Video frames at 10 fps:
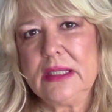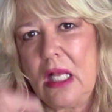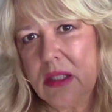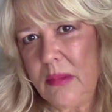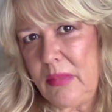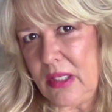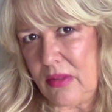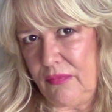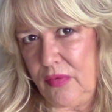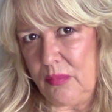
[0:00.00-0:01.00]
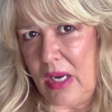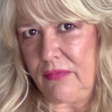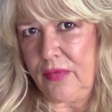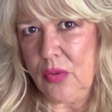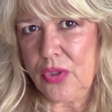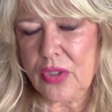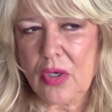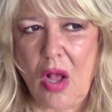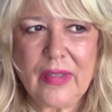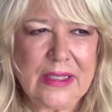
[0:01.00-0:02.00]
telling me the, my future
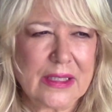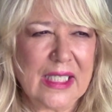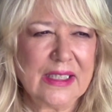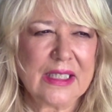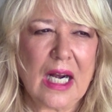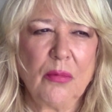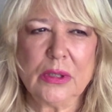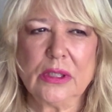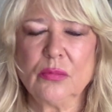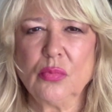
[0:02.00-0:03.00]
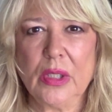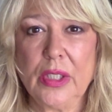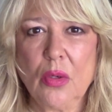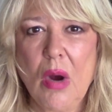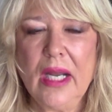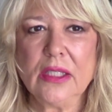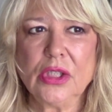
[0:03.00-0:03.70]
and all these things, and I was really quiet.